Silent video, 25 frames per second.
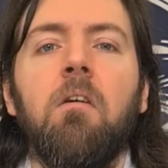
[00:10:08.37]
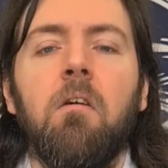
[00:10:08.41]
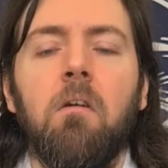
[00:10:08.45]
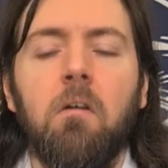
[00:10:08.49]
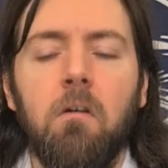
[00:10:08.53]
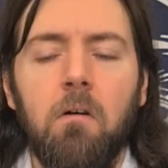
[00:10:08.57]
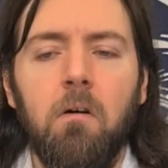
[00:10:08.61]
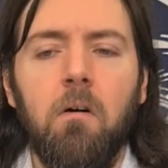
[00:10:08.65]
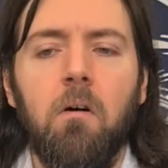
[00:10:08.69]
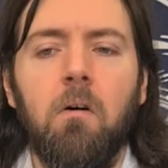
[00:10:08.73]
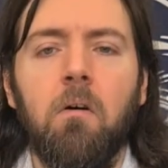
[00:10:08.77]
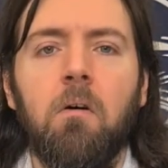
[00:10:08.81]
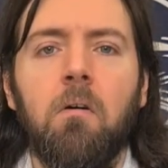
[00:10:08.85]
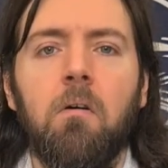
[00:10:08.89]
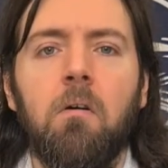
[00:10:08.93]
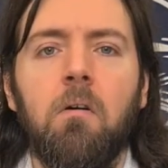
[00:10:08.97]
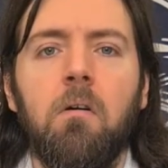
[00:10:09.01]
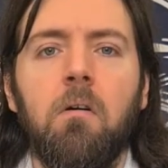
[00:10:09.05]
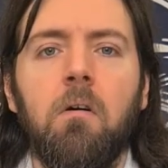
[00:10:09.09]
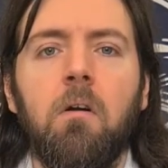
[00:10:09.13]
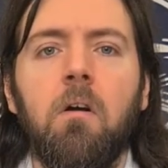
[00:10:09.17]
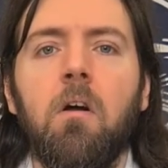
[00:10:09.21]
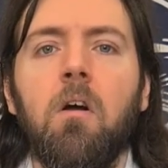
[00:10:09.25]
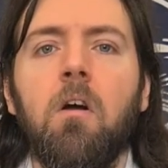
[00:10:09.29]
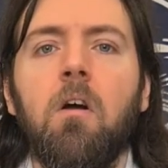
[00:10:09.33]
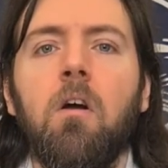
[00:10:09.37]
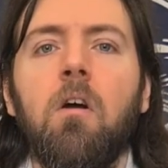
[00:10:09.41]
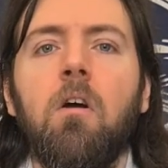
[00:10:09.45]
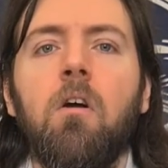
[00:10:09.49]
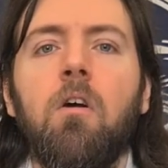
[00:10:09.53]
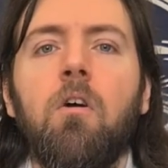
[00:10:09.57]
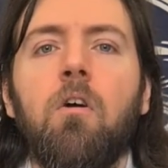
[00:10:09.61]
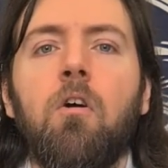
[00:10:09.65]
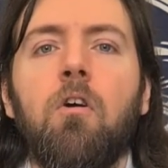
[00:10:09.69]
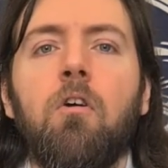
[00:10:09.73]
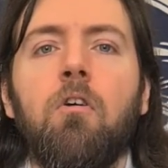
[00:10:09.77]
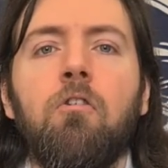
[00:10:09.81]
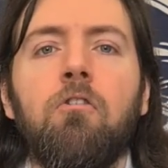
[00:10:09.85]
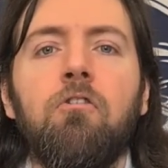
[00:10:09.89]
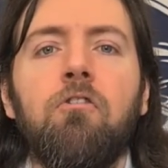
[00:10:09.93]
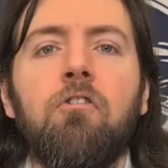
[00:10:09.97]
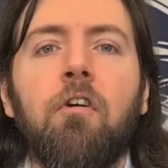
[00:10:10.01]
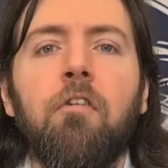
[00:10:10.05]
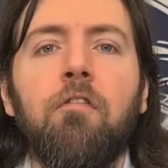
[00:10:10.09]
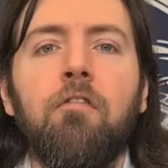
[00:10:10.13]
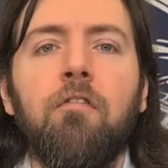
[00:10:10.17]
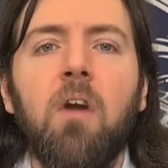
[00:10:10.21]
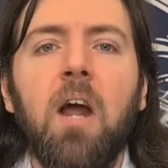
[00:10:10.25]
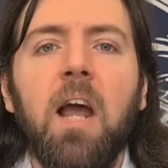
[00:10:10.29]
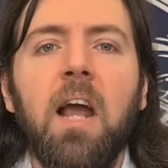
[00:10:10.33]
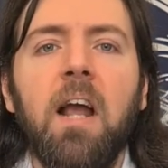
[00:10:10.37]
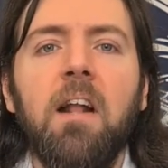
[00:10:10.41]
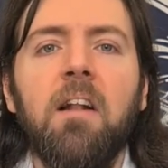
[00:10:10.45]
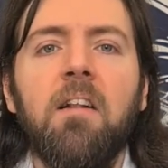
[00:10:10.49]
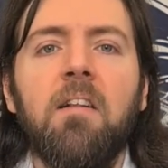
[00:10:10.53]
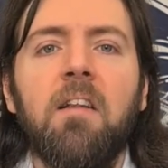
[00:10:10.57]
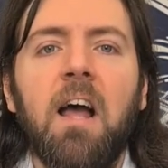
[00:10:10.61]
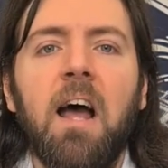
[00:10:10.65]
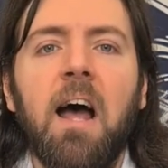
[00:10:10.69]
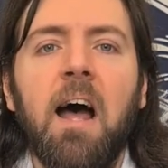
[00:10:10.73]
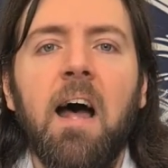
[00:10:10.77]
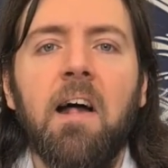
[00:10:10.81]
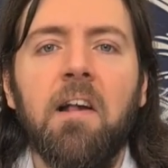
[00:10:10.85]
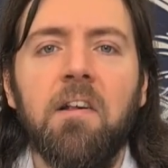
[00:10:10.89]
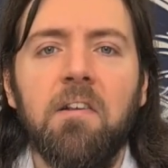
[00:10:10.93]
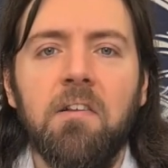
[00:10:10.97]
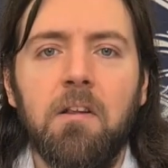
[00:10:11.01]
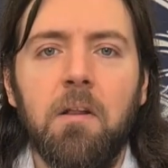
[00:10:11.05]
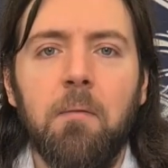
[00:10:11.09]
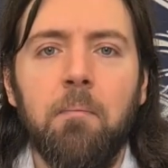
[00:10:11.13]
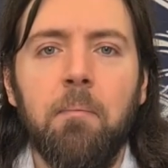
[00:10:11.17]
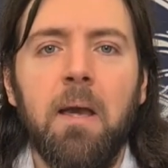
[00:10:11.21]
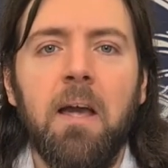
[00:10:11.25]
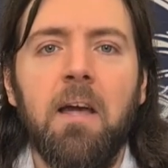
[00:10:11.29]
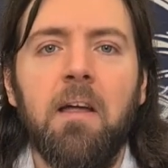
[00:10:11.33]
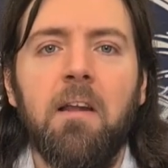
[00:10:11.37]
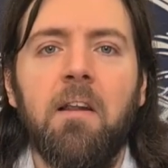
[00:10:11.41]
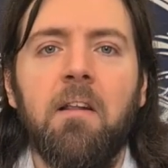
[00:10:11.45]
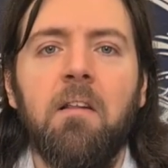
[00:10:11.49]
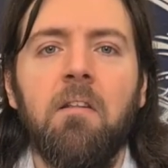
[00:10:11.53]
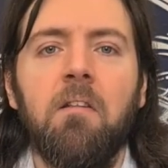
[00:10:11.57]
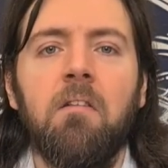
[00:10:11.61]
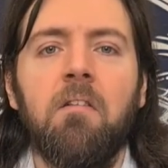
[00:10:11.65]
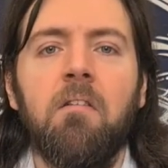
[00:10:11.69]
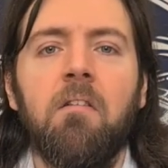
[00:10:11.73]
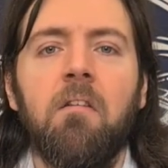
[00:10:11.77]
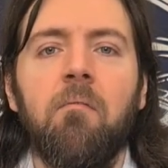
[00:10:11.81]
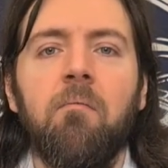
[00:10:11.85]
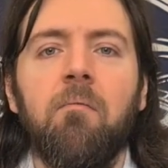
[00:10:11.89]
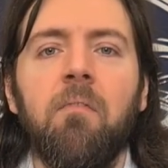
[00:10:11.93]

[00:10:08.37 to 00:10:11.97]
"Oh, who's your friend?" asked the parents.